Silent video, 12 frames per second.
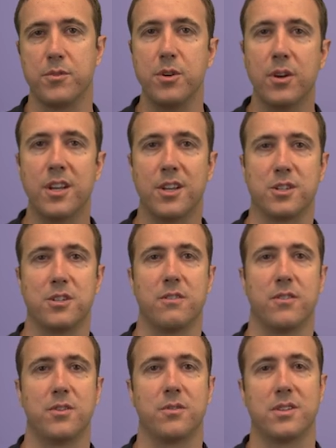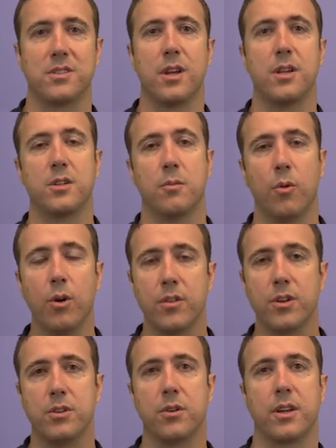two conditions of interest to more
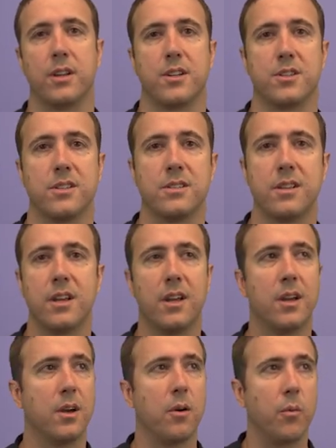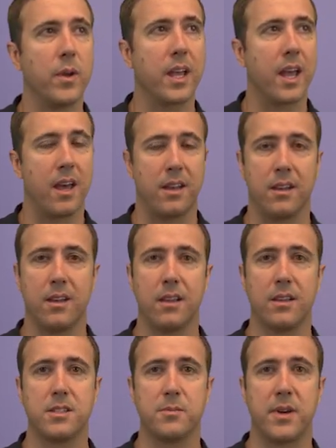than two conditions, we can
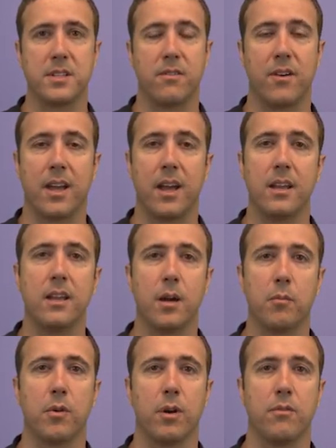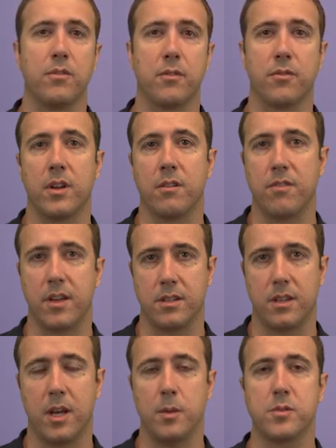specify any number of different event
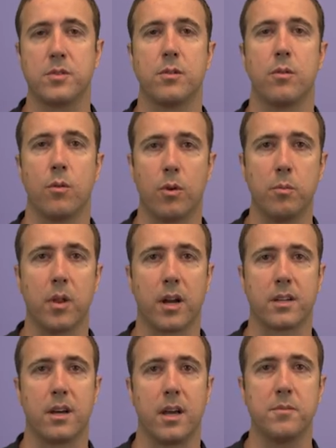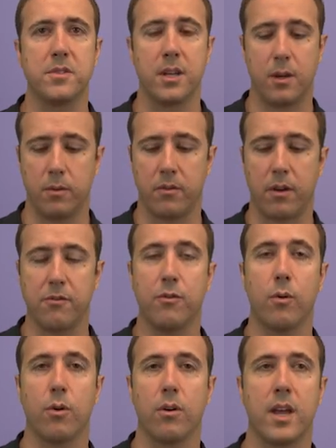types or block types. Here we've got
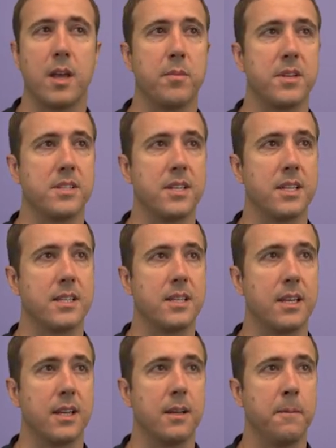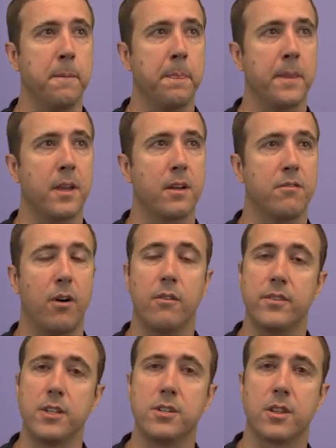four, A, B, C, and D,
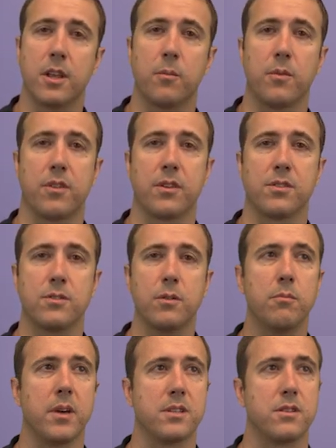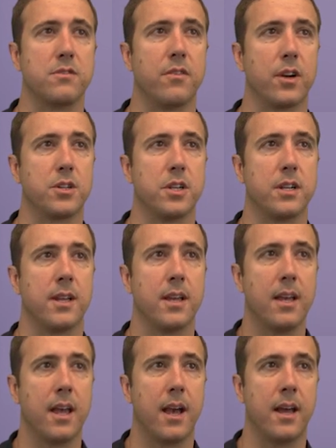convolve each of them with an assumed basis function,
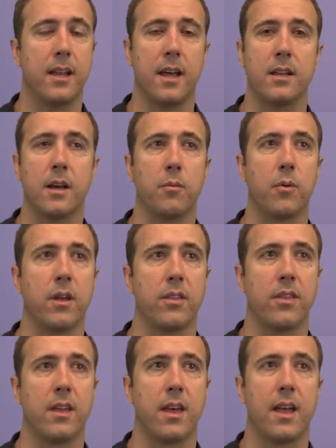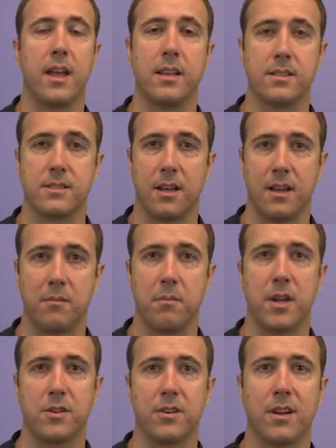and end up with a design
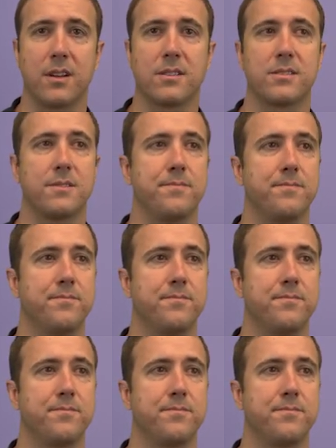matrix.